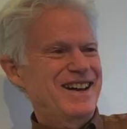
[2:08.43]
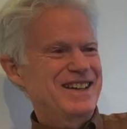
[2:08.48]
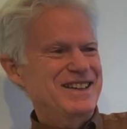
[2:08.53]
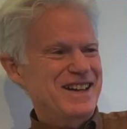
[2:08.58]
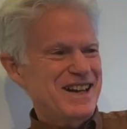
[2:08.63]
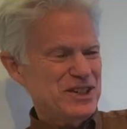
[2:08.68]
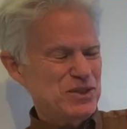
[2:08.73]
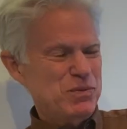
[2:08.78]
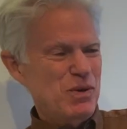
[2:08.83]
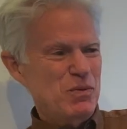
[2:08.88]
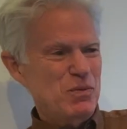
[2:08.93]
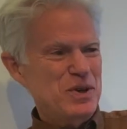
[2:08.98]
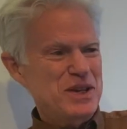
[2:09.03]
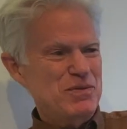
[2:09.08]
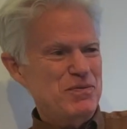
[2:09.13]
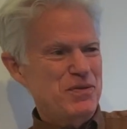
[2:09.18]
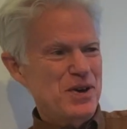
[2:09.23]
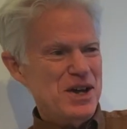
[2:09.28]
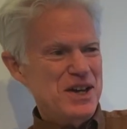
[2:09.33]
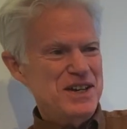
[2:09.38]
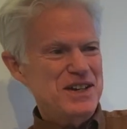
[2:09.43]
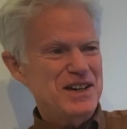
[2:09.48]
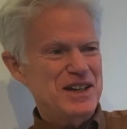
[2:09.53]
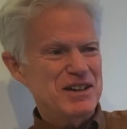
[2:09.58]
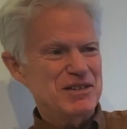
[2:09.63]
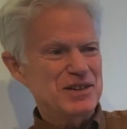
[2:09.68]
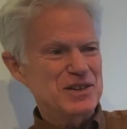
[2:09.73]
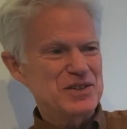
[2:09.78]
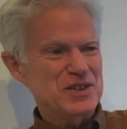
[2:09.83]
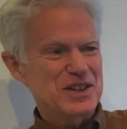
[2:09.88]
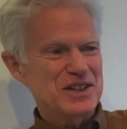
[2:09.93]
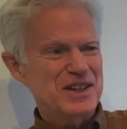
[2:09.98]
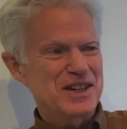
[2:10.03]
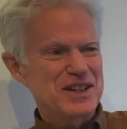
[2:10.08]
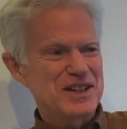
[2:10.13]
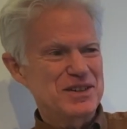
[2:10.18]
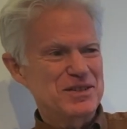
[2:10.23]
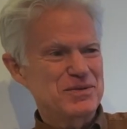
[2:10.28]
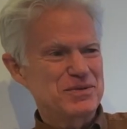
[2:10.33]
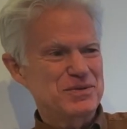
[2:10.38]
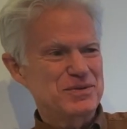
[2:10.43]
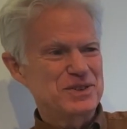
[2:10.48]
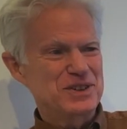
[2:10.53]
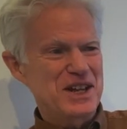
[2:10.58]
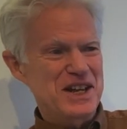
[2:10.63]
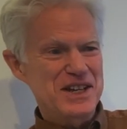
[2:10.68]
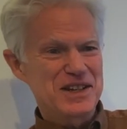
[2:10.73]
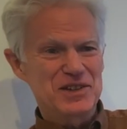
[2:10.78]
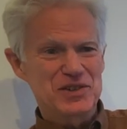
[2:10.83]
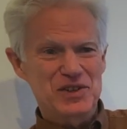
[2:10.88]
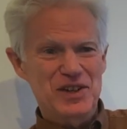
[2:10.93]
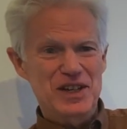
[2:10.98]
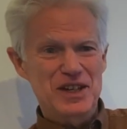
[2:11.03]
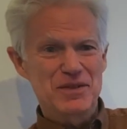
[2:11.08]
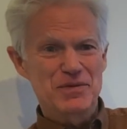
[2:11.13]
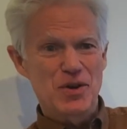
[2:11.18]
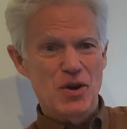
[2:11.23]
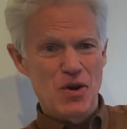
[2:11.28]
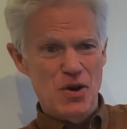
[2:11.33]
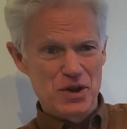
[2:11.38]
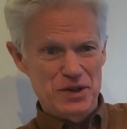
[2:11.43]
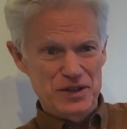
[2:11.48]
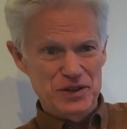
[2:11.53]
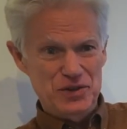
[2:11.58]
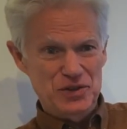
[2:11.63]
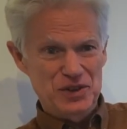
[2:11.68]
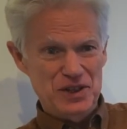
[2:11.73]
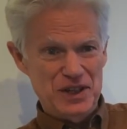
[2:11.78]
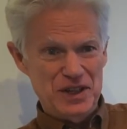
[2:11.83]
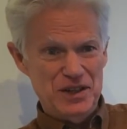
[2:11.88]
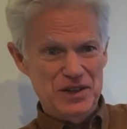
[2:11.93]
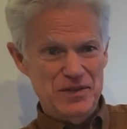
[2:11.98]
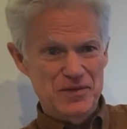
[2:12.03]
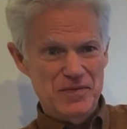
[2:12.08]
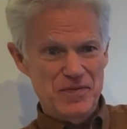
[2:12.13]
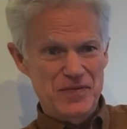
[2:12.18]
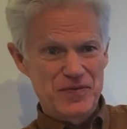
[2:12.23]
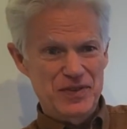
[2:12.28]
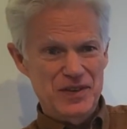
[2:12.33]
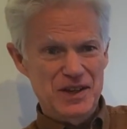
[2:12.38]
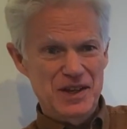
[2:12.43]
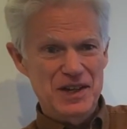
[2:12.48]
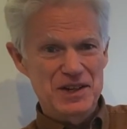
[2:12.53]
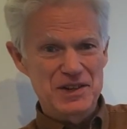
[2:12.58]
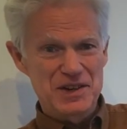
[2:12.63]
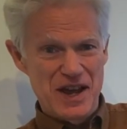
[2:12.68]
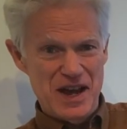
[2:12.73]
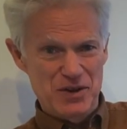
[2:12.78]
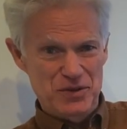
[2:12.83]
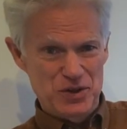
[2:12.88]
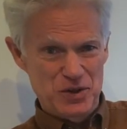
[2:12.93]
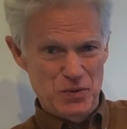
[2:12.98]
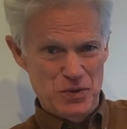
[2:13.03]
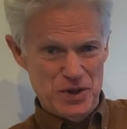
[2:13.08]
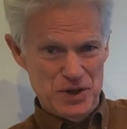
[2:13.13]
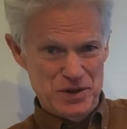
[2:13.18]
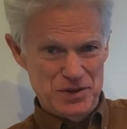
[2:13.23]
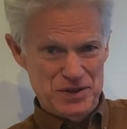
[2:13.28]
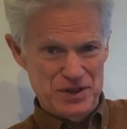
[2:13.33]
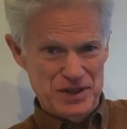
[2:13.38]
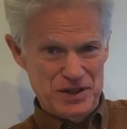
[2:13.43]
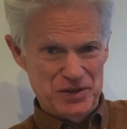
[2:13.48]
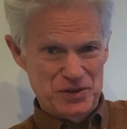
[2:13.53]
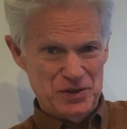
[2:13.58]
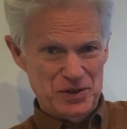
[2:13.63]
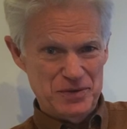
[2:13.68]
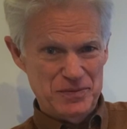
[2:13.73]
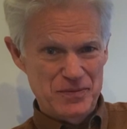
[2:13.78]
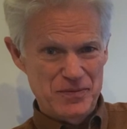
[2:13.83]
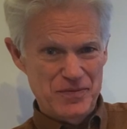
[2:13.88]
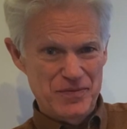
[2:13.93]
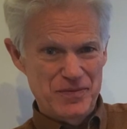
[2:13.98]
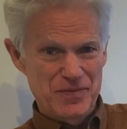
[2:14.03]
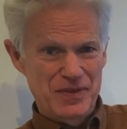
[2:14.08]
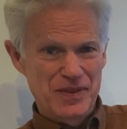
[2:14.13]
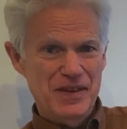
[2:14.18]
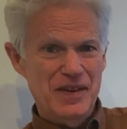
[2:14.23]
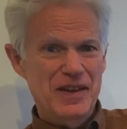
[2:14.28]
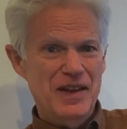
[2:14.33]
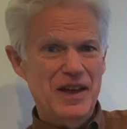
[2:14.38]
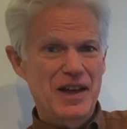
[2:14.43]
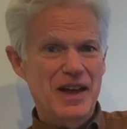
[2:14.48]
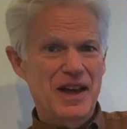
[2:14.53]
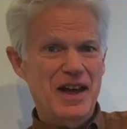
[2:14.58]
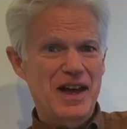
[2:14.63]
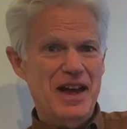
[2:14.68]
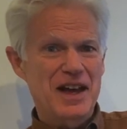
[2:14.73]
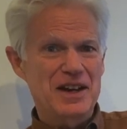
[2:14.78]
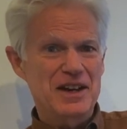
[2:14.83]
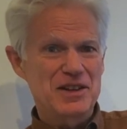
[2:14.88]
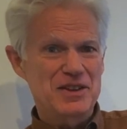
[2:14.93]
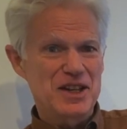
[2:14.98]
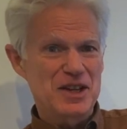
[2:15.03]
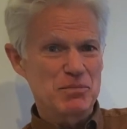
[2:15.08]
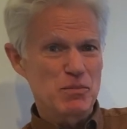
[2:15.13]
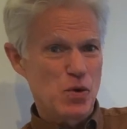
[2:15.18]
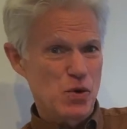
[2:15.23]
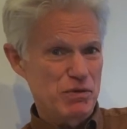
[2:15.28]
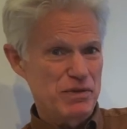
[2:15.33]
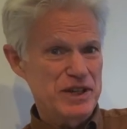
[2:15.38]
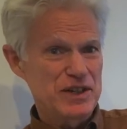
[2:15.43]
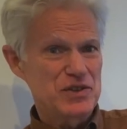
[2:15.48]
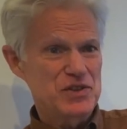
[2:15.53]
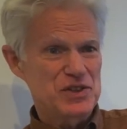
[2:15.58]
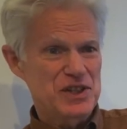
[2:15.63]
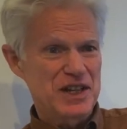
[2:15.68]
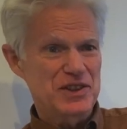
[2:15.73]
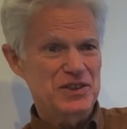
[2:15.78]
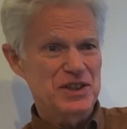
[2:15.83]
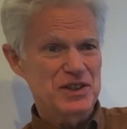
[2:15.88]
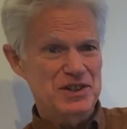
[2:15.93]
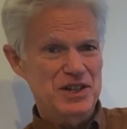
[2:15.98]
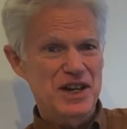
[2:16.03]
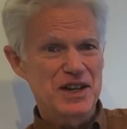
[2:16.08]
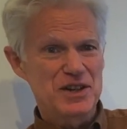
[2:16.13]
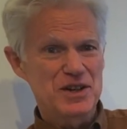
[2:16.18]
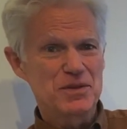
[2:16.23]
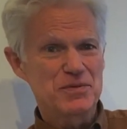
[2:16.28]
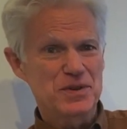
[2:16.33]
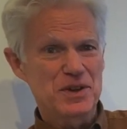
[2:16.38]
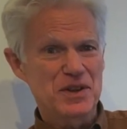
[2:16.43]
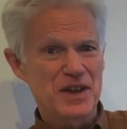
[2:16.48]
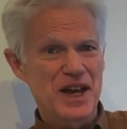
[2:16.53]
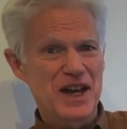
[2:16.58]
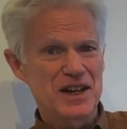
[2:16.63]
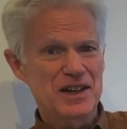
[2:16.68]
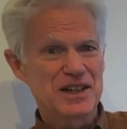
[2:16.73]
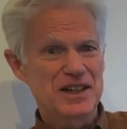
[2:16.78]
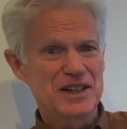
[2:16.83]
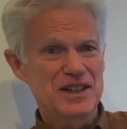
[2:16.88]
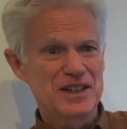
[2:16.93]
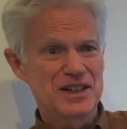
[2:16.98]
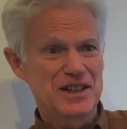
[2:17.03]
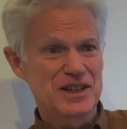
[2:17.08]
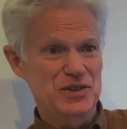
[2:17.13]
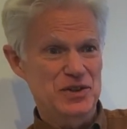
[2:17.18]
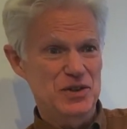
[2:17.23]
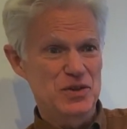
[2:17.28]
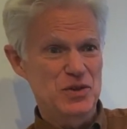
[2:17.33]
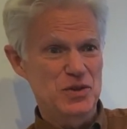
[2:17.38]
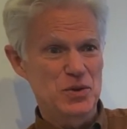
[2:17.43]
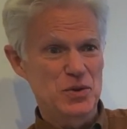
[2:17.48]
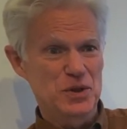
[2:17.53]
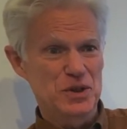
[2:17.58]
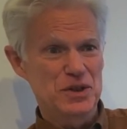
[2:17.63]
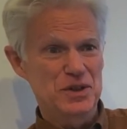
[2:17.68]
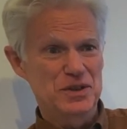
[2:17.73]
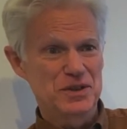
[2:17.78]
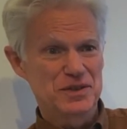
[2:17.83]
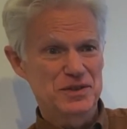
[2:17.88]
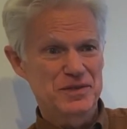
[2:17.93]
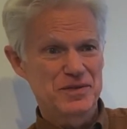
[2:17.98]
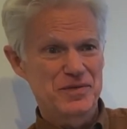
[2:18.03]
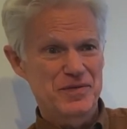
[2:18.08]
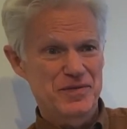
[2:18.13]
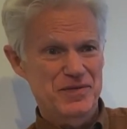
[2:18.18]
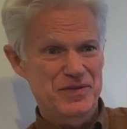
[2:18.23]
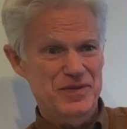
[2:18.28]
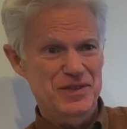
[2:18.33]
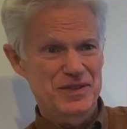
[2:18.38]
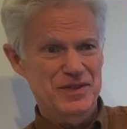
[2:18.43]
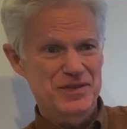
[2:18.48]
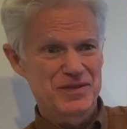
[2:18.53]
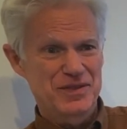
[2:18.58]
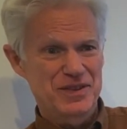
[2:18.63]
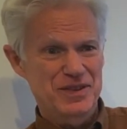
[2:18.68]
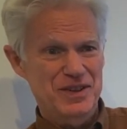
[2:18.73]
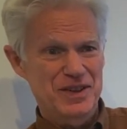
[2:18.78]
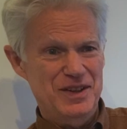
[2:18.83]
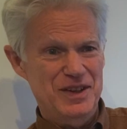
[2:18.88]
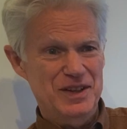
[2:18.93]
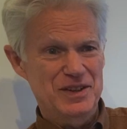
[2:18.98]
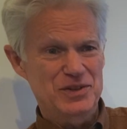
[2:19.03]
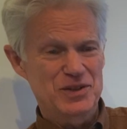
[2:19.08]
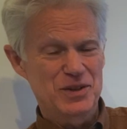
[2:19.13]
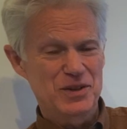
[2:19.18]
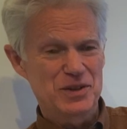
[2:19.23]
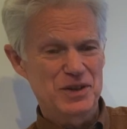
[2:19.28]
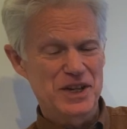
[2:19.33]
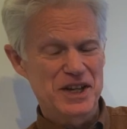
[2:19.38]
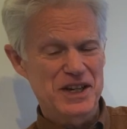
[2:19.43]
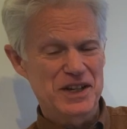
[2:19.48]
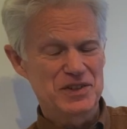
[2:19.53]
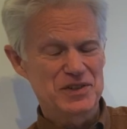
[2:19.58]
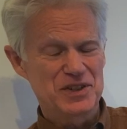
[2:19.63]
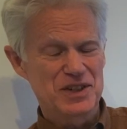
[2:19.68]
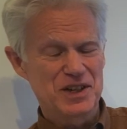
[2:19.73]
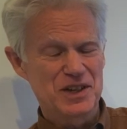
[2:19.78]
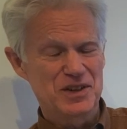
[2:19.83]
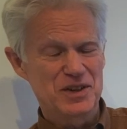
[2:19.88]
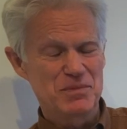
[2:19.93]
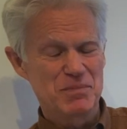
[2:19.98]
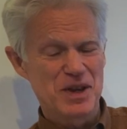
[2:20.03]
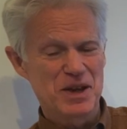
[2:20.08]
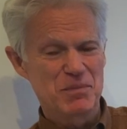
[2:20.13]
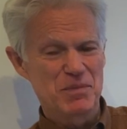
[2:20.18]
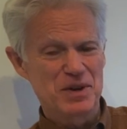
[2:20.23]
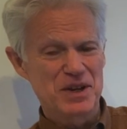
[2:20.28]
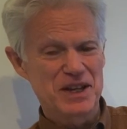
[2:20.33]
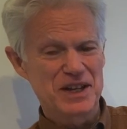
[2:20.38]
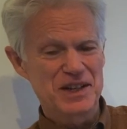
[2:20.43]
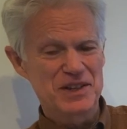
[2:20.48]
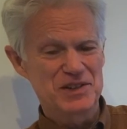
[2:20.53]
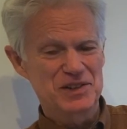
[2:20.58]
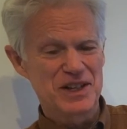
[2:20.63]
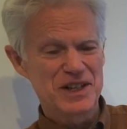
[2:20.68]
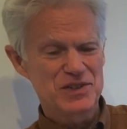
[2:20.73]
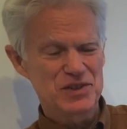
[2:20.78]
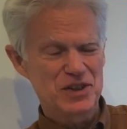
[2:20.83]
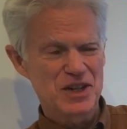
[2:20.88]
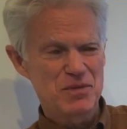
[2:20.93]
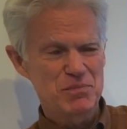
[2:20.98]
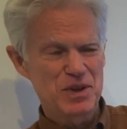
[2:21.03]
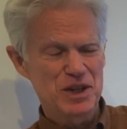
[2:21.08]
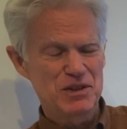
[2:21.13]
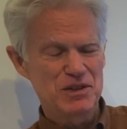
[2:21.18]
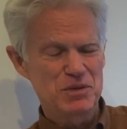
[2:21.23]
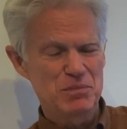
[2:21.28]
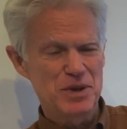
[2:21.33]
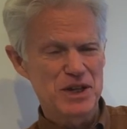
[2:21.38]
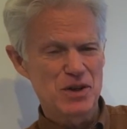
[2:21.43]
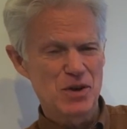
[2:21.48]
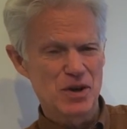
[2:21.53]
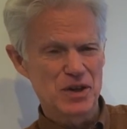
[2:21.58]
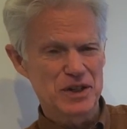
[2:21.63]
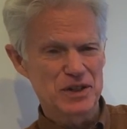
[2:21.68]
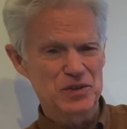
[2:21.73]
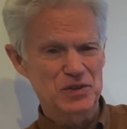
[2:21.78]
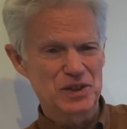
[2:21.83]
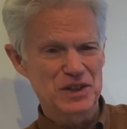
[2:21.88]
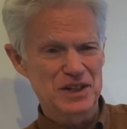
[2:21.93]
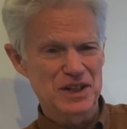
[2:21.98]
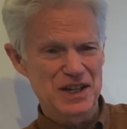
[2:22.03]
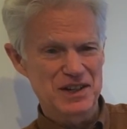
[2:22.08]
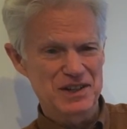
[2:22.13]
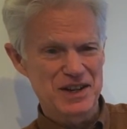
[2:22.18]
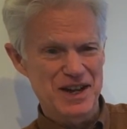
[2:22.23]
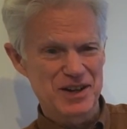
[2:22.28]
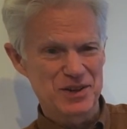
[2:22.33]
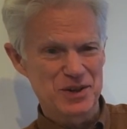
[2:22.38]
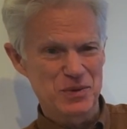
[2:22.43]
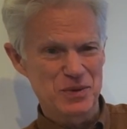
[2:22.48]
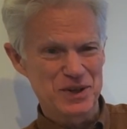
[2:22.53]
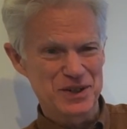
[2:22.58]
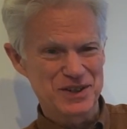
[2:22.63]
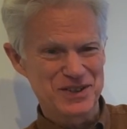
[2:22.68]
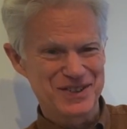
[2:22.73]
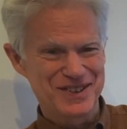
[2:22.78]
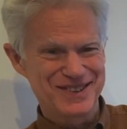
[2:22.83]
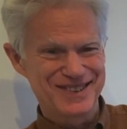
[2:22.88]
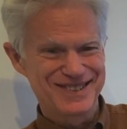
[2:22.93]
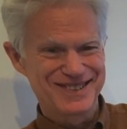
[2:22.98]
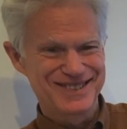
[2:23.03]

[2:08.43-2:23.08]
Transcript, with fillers: And that's what we find here is a kind of legacy of honesty and down to earthness. And I think Maureen set the tenor for that and it has endured as her legacy, her memory, is let's come here and be honest and get down to earth.